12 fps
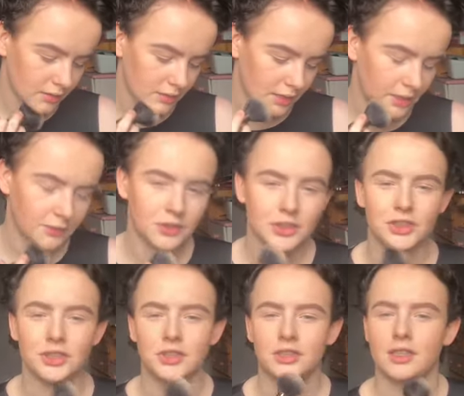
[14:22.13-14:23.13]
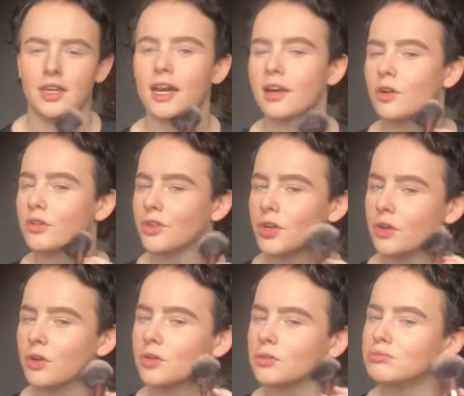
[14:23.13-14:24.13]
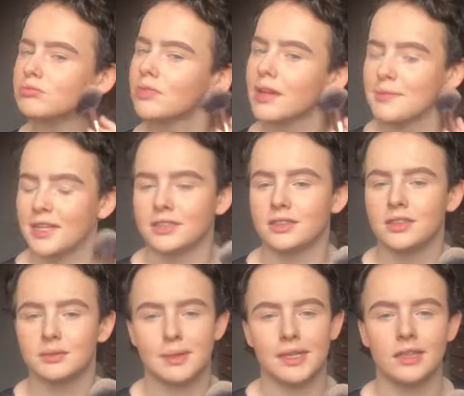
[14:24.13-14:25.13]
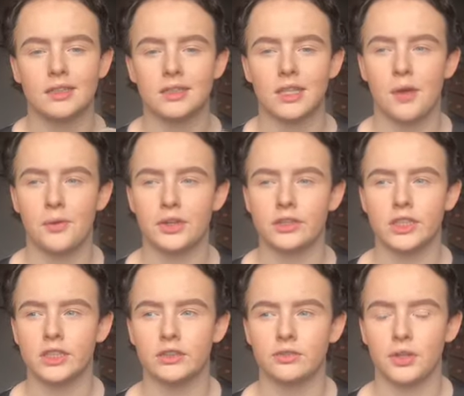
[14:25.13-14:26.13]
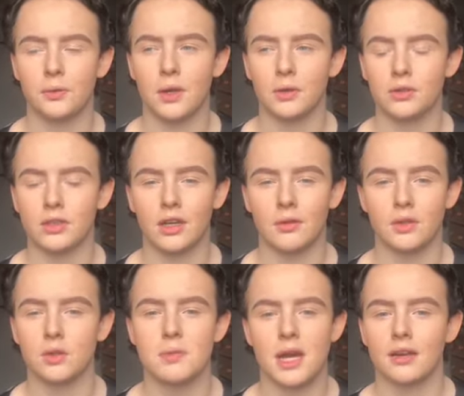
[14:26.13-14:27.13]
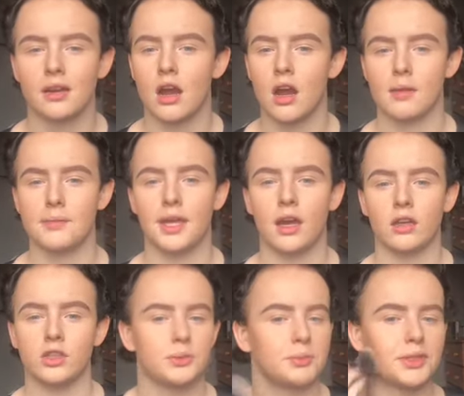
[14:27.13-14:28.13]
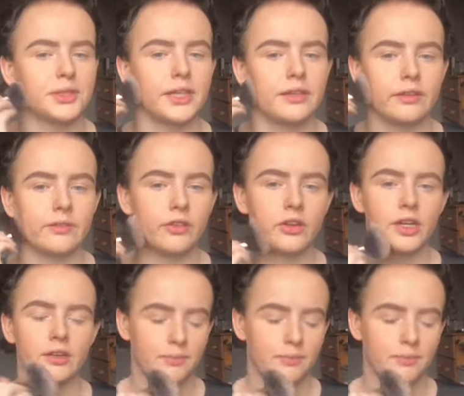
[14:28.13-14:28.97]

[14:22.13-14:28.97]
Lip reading: It was just an overall amazing experience, and I wouldn't change it for the world, and I would go back in a heartbeat 100% for it.